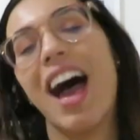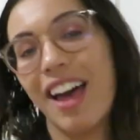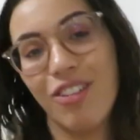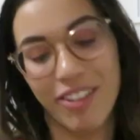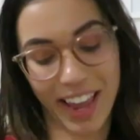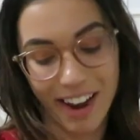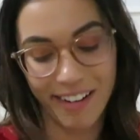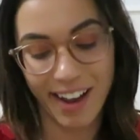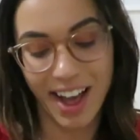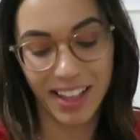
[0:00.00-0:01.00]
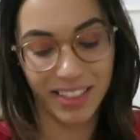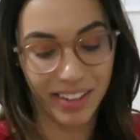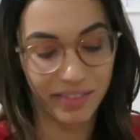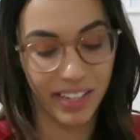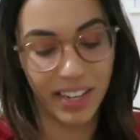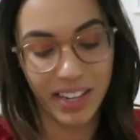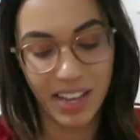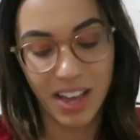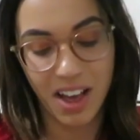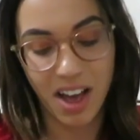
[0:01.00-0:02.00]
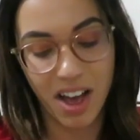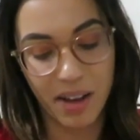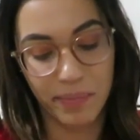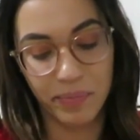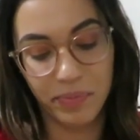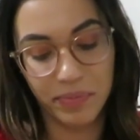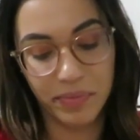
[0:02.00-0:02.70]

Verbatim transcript: I don't care. I love it. Um,